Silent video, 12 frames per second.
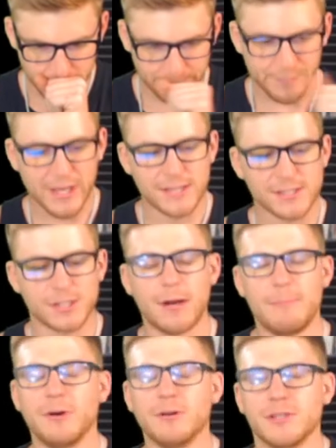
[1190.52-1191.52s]
And so
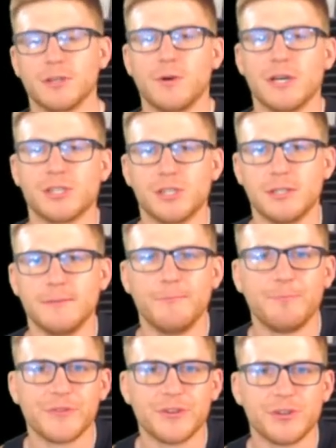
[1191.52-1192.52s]
I pose the question
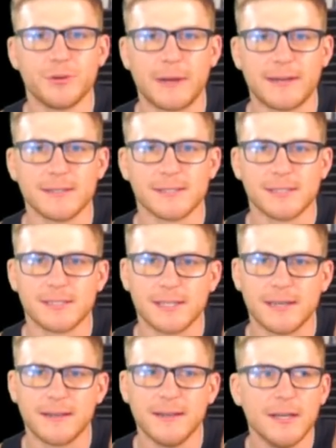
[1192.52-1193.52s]
to my cousin. I
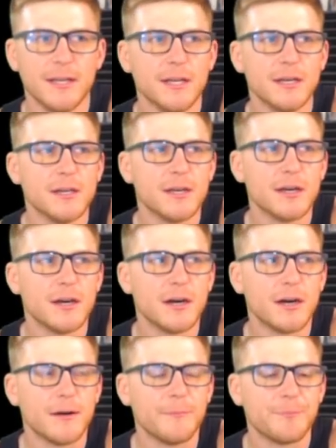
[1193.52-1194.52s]
say,
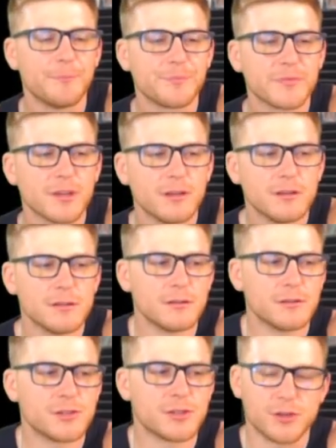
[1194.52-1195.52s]
um,
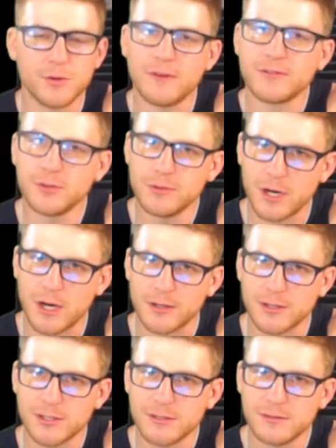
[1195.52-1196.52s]
"So you have two
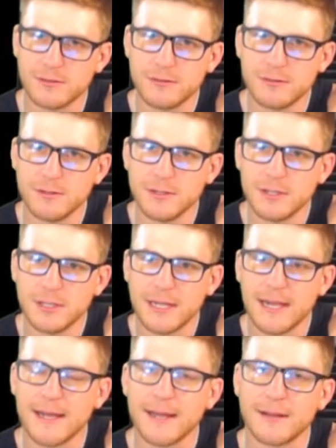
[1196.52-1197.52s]
daughters,
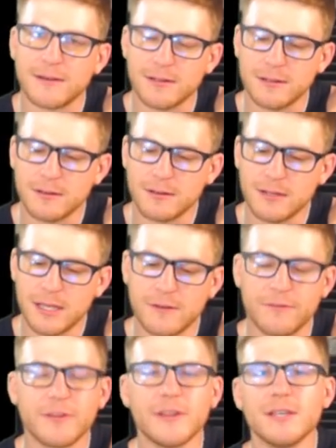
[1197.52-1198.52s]
and
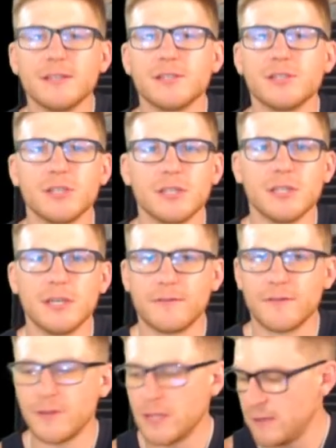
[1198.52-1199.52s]
if these,
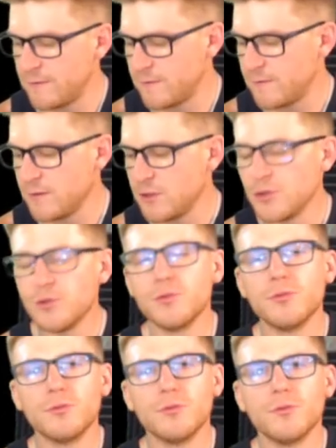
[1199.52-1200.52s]
if if
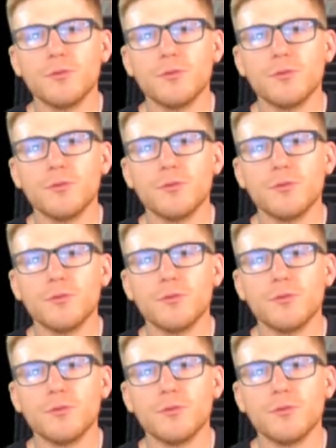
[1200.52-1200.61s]
you,